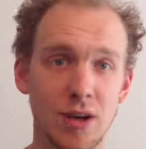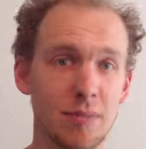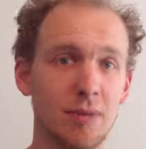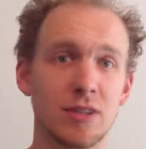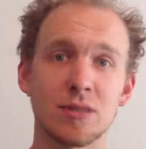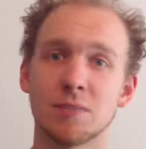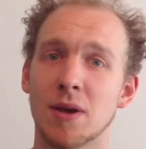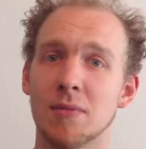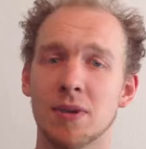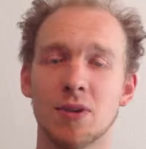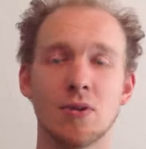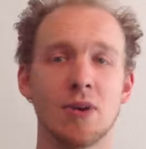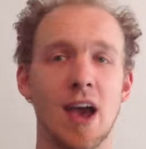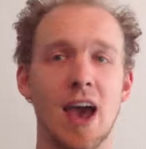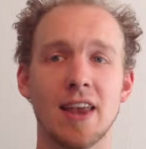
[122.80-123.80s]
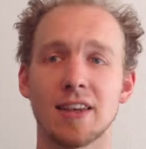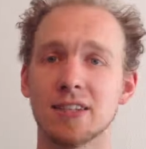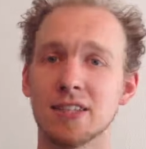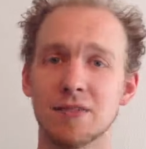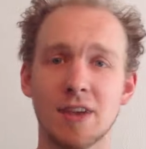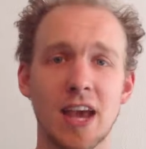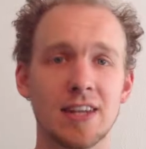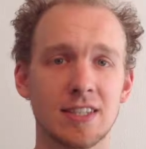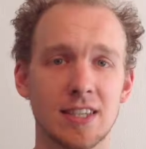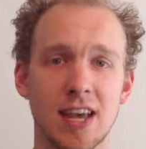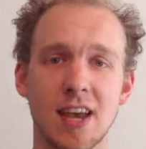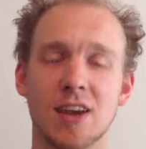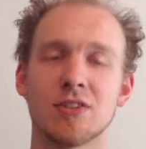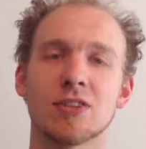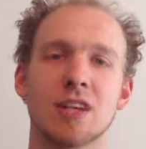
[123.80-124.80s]
numbers, maybe you add a CVS
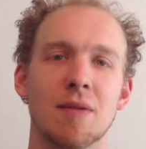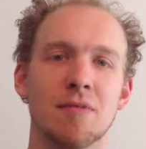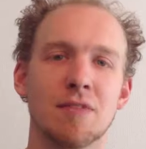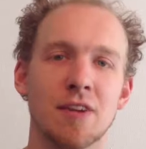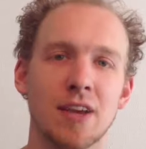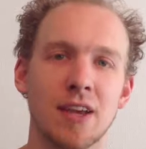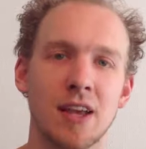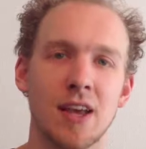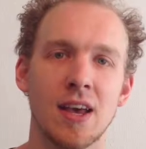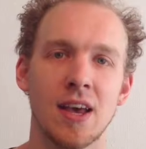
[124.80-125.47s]
tag or something,